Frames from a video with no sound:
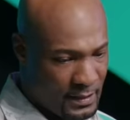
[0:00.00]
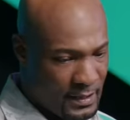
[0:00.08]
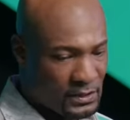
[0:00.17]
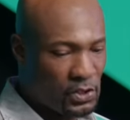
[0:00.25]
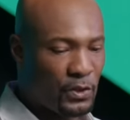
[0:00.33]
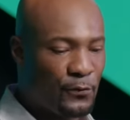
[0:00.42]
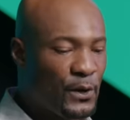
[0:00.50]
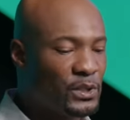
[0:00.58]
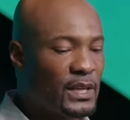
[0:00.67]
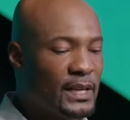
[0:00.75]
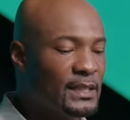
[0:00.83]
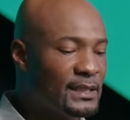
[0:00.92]
So the first
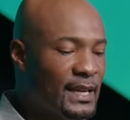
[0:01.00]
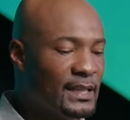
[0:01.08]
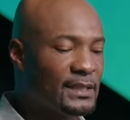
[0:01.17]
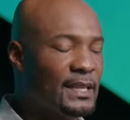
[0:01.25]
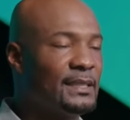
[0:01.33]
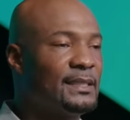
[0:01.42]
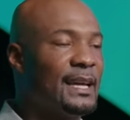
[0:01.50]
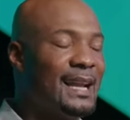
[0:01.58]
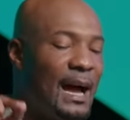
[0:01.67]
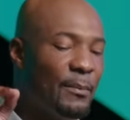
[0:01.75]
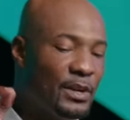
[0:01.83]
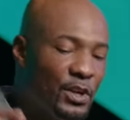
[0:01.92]
thing he says is that
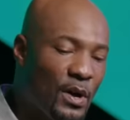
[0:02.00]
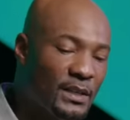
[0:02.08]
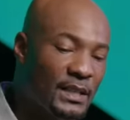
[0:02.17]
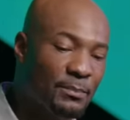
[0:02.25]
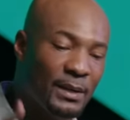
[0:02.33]
I'm anointed.